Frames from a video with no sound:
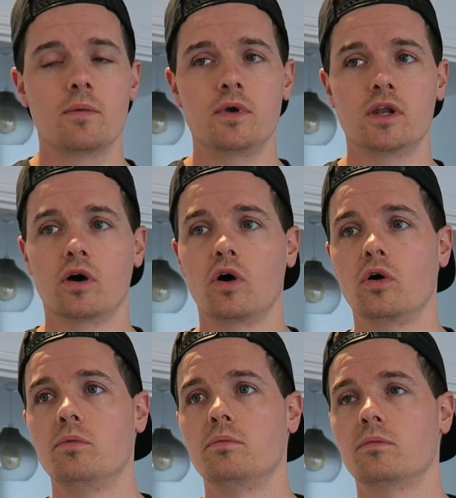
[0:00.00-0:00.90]
Being at
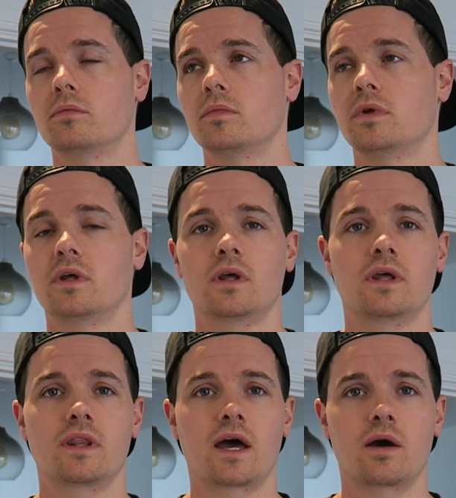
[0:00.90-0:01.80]
home
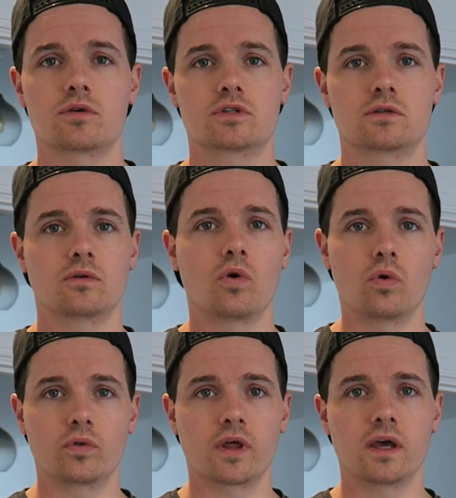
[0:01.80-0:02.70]
in the house
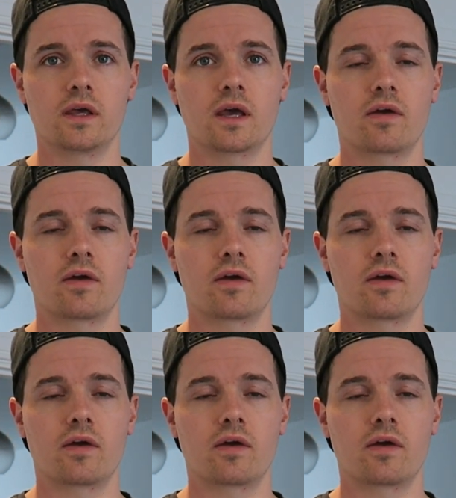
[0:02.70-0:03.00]
all day,